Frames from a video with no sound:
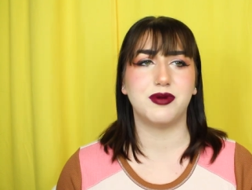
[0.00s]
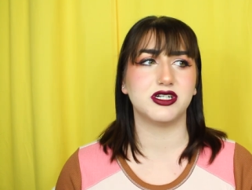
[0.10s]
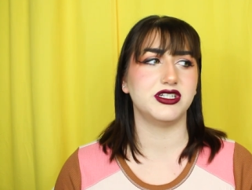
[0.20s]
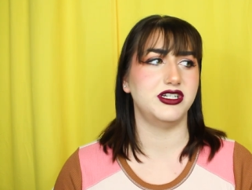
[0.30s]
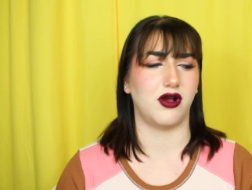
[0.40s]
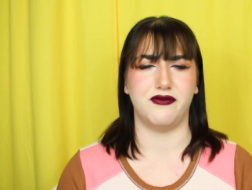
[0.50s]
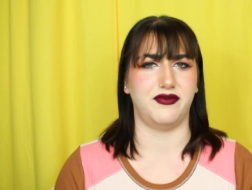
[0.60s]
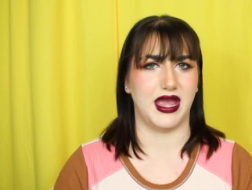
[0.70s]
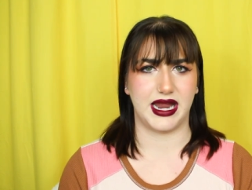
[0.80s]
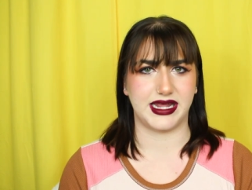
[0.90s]
I personally don't
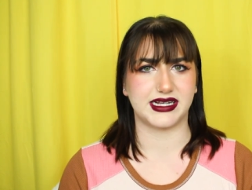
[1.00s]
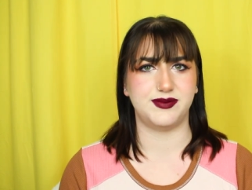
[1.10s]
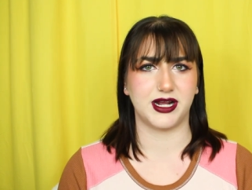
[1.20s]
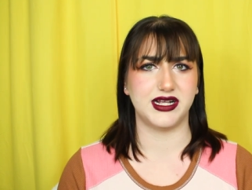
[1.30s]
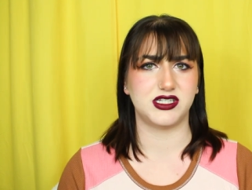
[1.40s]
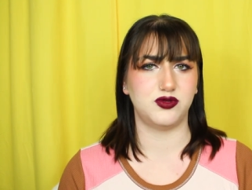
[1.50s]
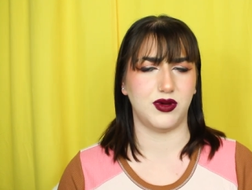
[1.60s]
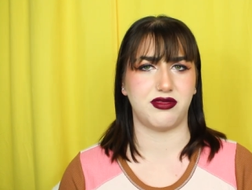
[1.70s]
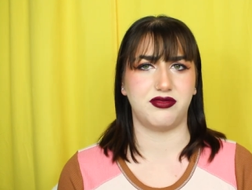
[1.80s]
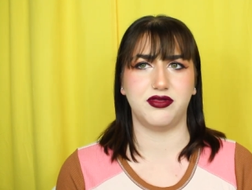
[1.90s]
have any experience
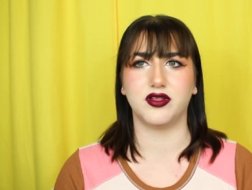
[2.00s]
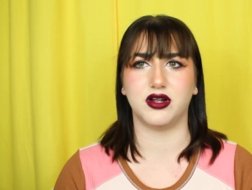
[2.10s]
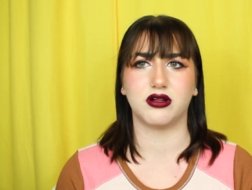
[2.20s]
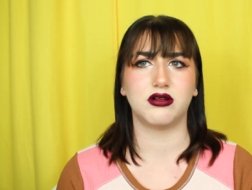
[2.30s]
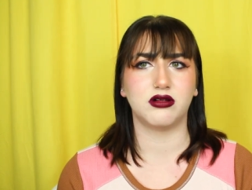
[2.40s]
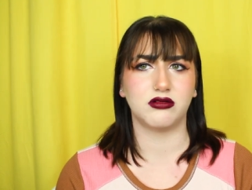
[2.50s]
with the little